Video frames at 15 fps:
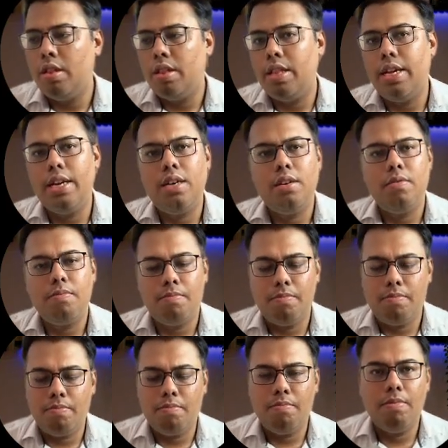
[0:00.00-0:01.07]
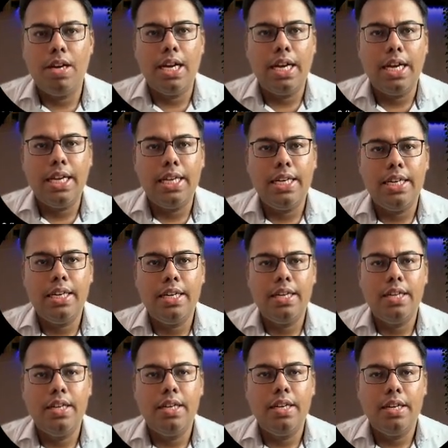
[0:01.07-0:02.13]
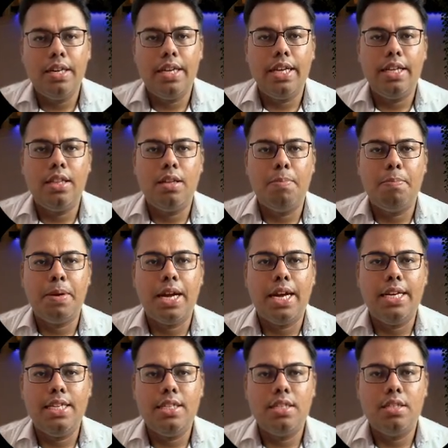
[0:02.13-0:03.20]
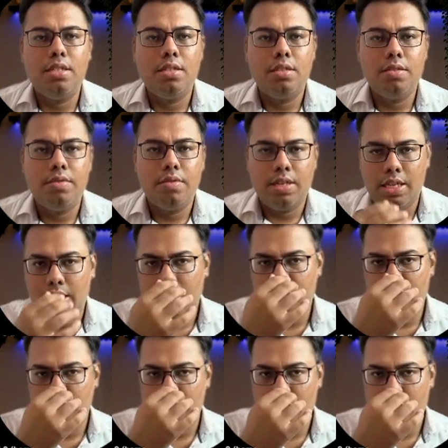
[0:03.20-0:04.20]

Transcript: then I take the price and